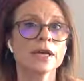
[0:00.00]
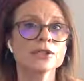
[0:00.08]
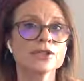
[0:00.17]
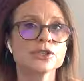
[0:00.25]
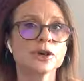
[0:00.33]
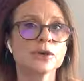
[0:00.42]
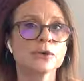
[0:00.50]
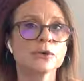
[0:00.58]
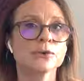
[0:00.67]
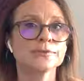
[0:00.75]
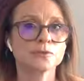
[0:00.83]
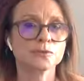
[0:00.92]
And
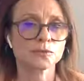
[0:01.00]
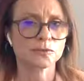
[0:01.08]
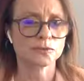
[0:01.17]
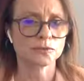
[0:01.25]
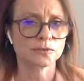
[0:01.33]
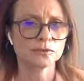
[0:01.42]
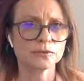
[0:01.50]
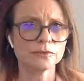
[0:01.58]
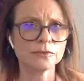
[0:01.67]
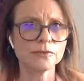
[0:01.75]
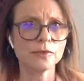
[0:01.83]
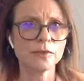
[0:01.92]
so
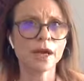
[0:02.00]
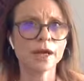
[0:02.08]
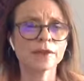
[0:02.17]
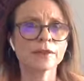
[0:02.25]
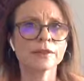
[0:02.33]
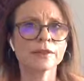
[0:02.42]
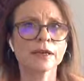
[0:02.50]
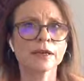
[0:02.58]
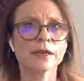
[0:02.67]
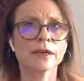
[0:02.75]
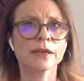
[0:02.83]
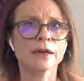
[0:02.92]
I
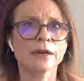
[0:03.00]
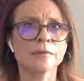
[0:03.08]
think